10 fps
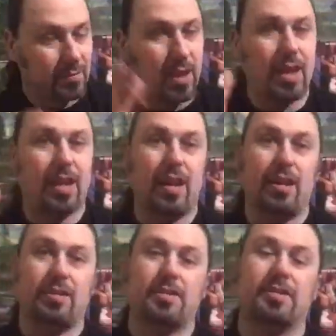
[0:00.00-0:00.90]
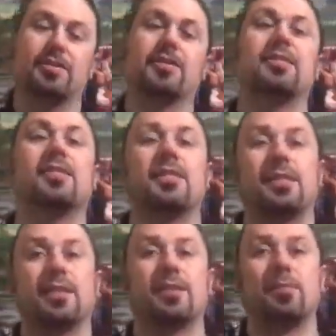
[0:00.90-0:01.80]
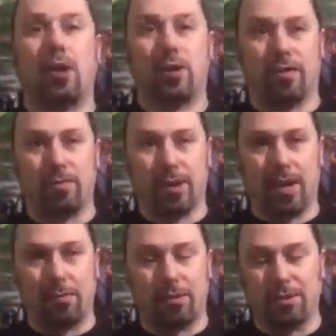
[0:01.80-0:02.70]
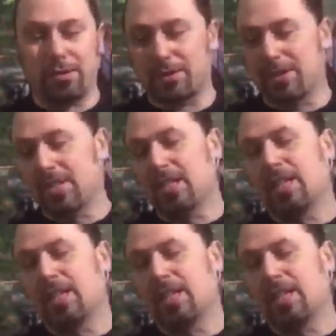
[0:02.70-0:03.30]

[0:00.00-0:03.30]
hi guys, Paul here from PA Brew News.